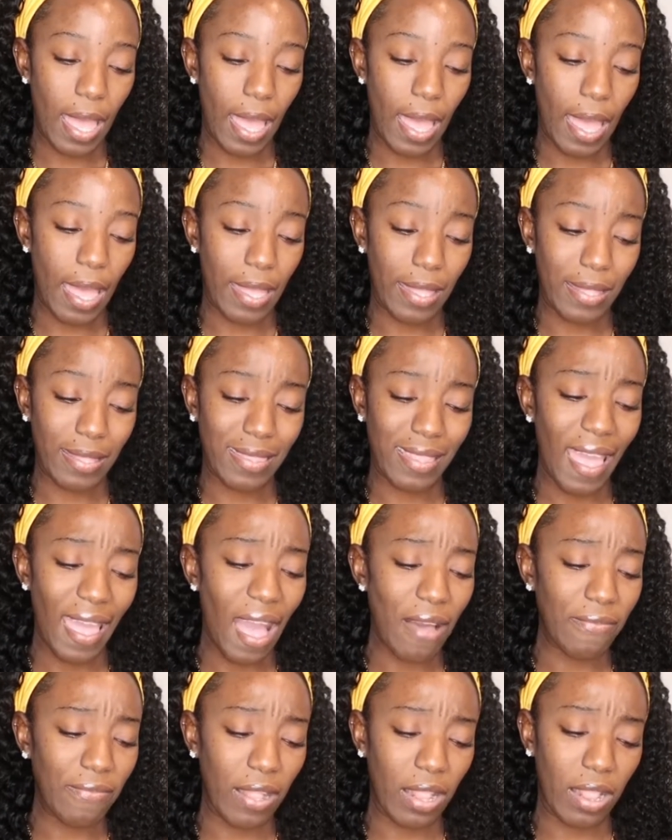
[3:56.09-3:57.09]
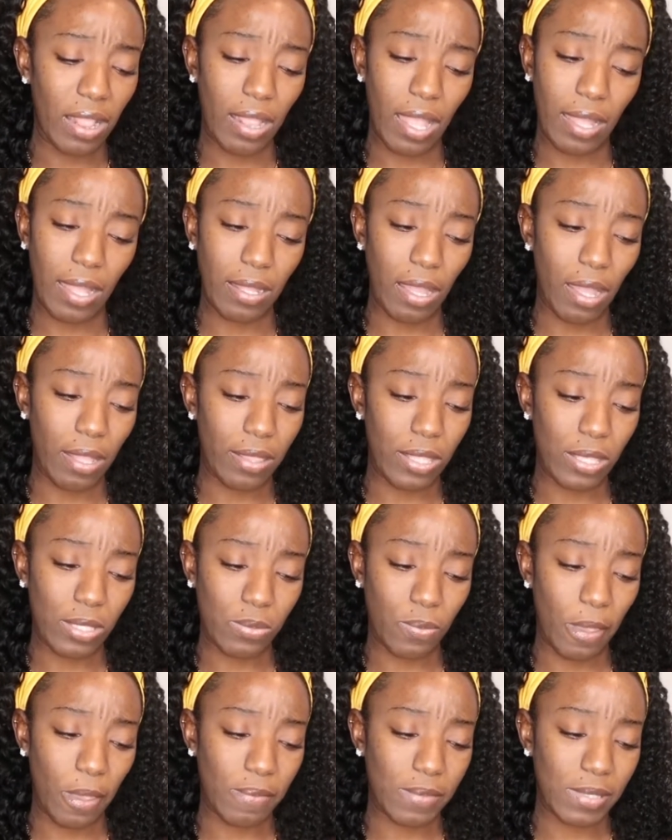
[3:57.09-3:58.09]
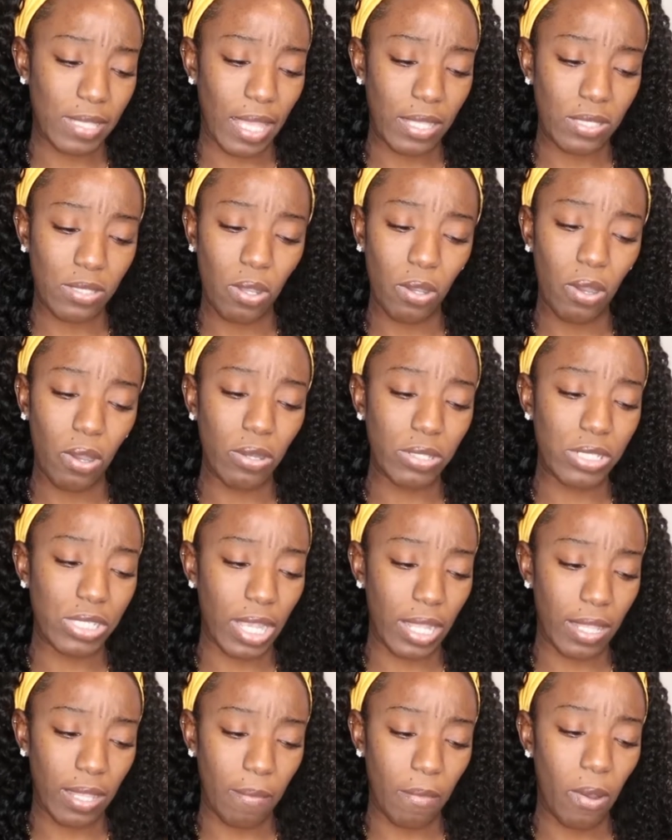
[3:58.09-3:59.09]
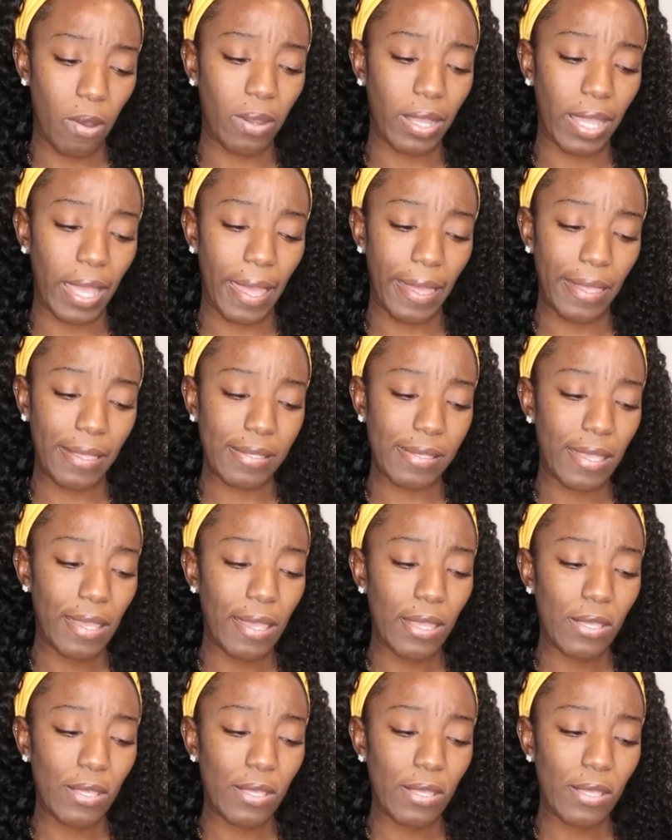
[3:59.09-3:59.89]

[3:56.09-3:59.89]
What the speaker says: And they have a lot on this website, so go check them out, guys.